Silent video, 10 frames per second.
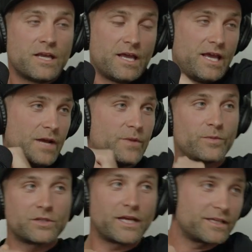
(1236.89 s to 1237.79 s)
And I remember
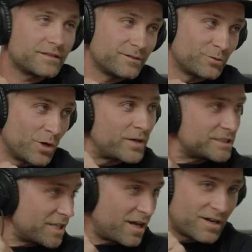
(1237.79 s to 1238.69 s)
like road race
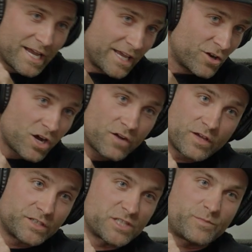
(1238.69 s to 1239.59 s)
style hanging off
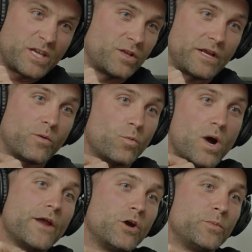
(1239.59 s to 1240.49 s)
and just being like
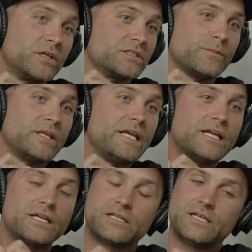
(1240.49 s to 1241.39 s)
wide open because I'm leading.